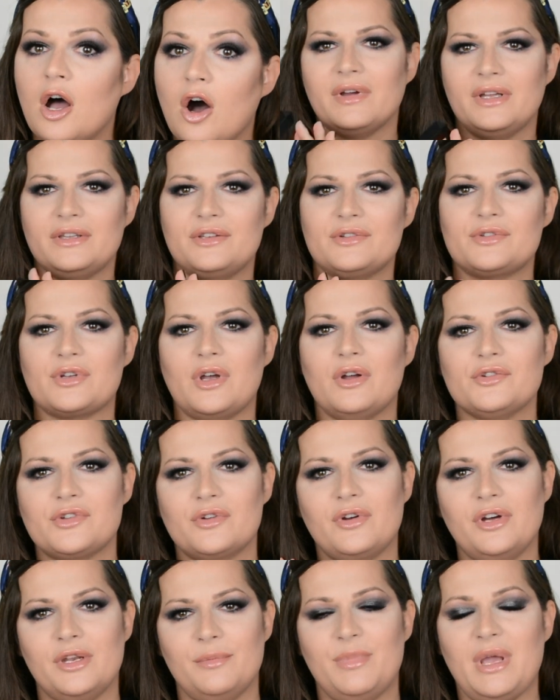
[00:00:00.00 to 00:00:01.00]
And those
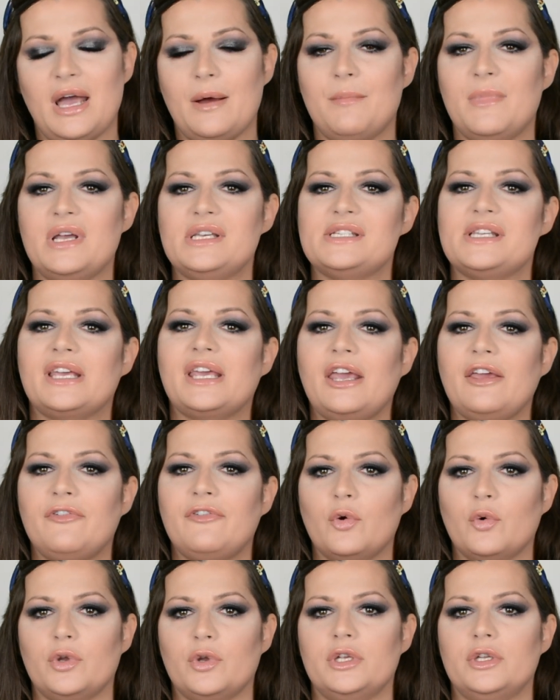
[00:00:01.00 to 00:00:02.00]
also gonna be amazing
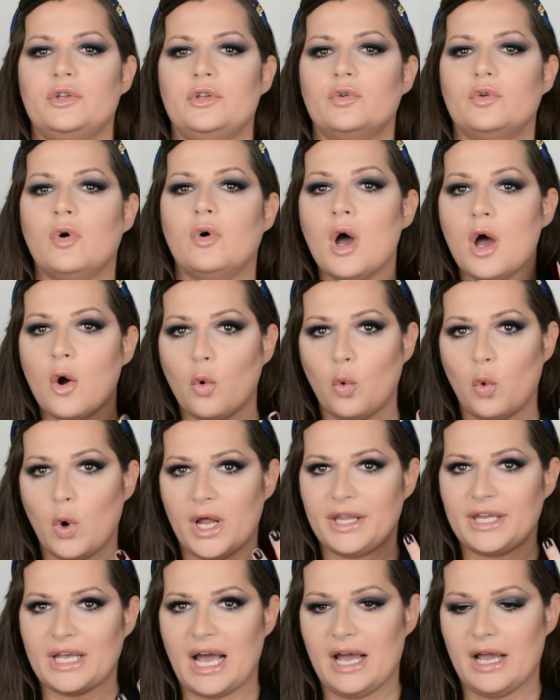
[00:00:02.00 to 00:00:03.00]
if you wanna do
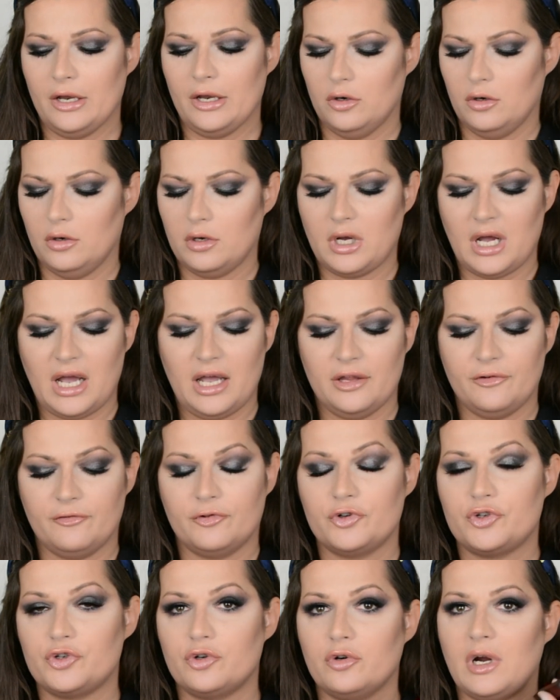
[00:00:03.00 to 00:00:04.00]
wet eye look, and
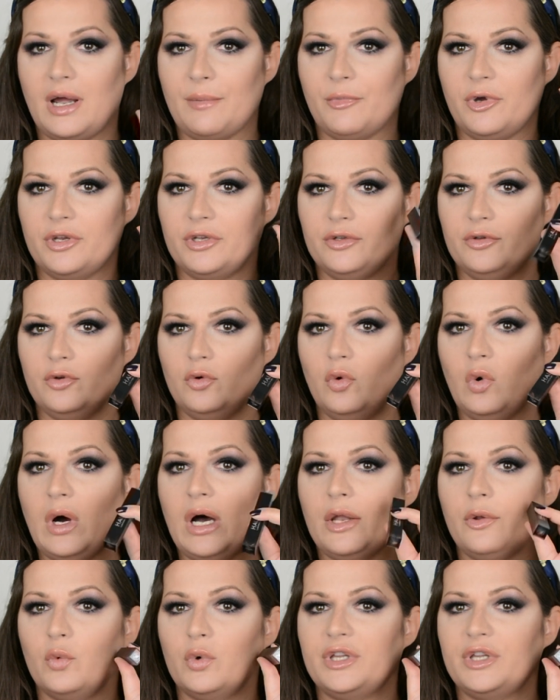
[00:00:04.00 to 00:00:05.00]
for sure I'm gonna do
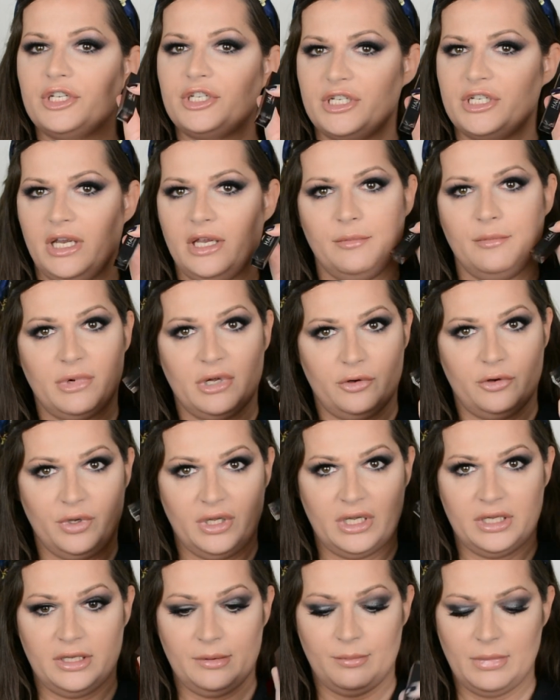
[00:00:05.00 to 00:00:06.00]
one with the chain
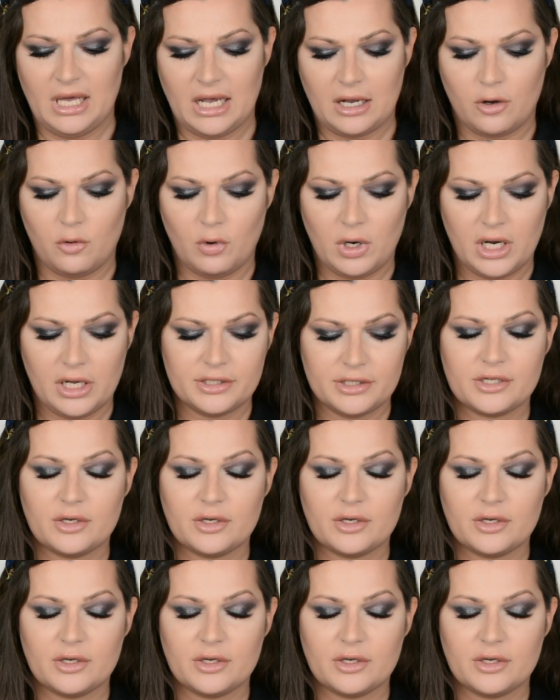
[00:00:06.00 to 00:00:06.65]
ballerina, the black one.